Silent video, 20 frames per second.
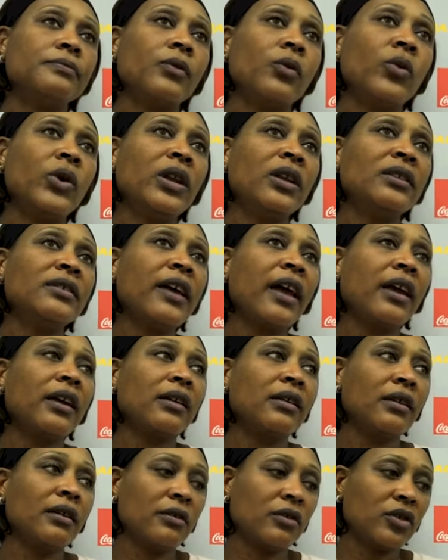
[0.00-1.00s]
we didn't take
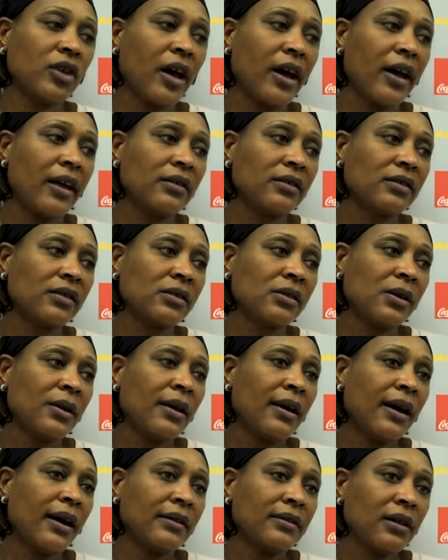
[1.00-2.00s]
enough shots. I